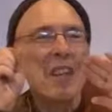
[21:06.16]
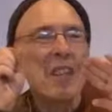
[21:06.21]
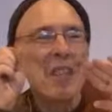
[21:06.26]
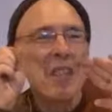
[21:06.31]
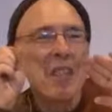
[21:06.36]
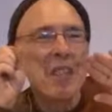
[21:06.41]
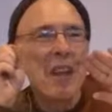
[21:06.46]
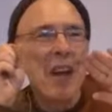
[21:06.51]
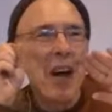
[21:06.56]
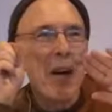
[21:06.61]

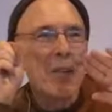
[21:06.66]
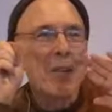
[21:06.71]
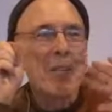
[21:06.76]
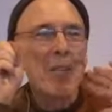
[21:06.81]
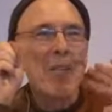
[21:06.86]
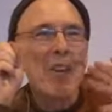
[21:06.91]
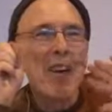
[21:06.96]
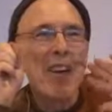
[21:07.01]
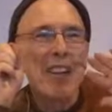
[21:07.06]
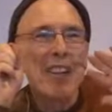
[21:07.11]
when I was
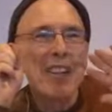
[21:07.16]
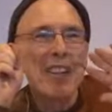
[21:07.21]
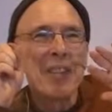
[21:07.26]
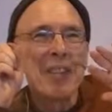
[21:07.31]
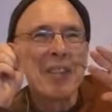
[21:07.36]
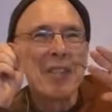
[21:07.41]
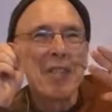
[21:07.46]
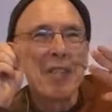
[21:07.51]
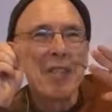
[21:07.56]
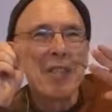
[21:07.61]
referring
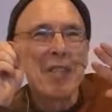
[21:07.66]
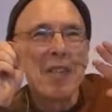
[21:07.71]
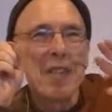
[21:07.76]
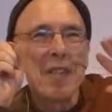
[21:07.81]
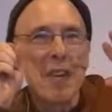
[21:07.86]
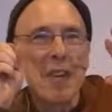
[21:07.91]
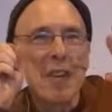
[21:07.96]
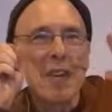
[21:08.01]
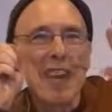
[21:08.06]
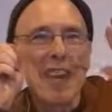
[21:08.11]
to,
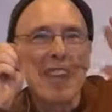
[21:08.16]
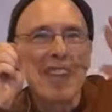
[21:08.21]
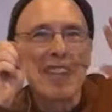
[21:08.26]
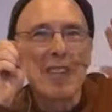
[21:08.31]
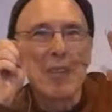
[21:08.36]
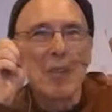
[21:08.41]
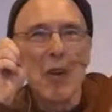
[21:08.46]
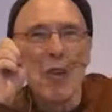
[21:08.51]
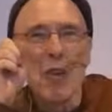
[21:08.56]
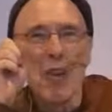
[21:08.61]
the
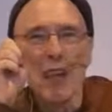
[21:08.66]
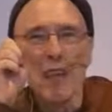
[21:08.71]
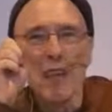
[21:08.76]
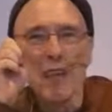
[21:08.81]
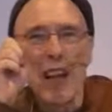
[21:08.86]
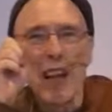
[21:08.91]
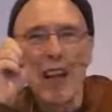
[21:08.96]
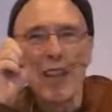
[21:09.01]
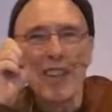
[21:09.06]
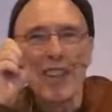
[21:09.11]
story of
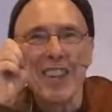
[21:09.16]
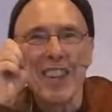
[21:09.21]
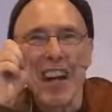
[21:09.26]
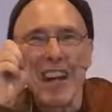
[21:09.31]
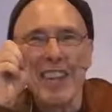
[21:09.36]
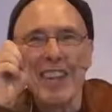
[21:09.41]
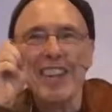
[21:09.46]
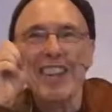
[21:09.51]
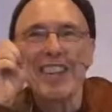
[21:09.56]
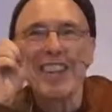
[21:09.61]

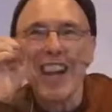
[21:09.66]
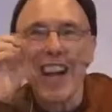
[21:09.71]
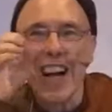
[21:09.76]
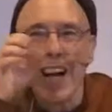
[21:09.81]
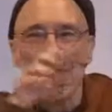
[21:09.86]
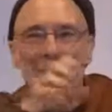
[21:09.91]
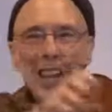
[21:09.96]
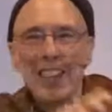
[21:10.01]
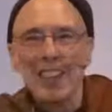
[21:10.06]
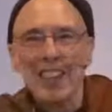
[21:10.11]
Devadatta, then I
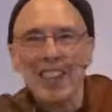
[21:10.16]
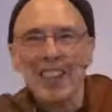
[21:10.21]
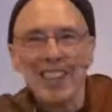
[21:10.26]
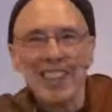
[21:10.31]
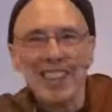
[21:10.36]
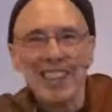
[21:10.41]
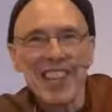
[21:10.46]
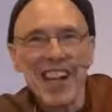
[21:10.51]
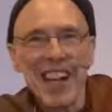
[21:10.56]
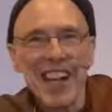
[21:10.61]
mentioned the
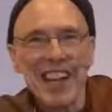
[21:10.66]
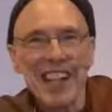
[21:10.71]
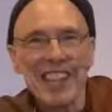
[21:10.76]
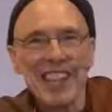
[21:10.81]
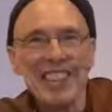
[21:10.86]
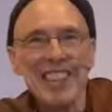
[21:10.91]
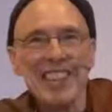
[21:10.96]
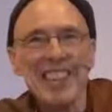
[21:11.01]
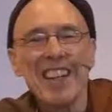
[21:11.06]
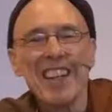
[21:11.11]

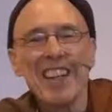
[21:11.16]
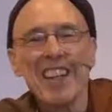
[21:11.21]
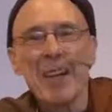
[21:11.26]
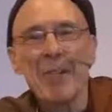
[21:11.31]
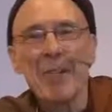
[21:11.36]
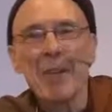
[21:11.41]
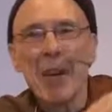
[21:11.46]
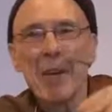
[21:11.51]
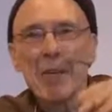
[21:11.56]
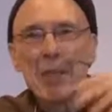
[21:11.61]
snakes.
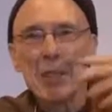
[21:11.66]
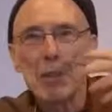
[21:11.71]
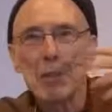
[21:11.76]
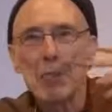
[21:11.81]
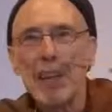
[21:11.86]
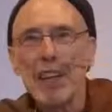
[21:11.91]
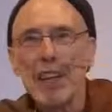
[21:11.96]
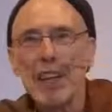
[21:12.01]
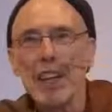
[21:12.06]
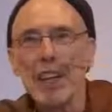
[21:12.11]
And when I was
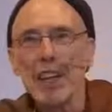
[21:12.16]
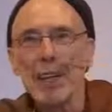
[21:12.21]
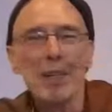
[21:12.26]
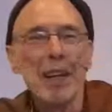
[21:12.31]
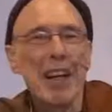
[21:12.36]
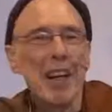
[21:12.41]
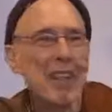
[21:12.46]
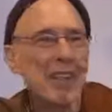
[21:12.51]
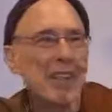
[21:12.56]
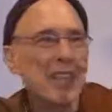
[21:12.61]
speaking
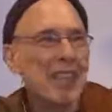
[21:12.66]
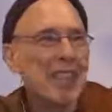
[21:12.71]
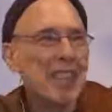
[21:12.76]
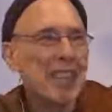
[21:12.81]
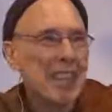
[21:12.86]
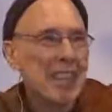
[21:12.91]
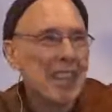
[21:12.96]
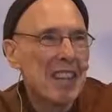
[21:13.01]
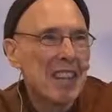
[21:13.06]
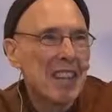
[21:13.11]
about
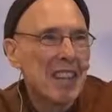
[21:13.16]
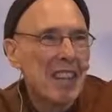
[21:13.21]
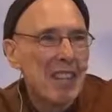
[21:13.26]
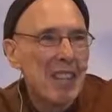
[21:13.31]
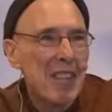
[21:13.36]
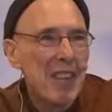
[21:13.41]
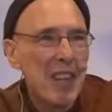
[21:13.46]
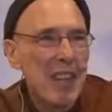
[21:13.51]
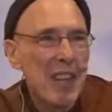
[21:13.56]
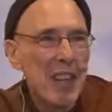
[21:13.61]

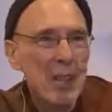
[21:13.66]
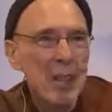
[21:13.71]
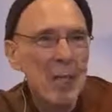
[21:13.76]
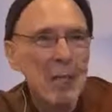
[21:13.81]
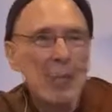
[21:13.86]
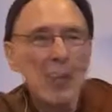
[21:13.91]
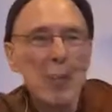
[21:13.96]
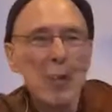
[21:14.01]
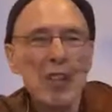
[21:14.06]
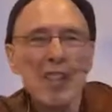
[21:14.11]
the
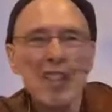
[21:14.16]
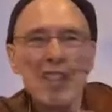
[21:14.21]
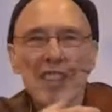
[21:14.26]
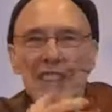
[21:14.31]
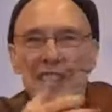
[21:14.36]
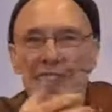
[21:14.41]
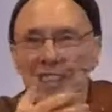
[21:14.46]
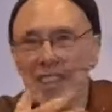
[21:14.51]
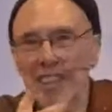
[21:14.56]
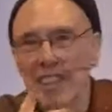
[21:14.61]

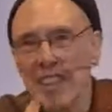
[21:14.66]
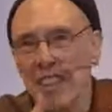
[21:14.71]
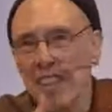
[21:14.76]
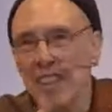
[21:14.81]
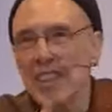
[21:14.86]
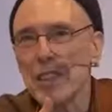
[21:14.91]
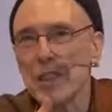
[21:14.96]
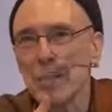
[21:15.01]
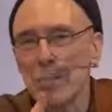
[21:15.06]
Buddha's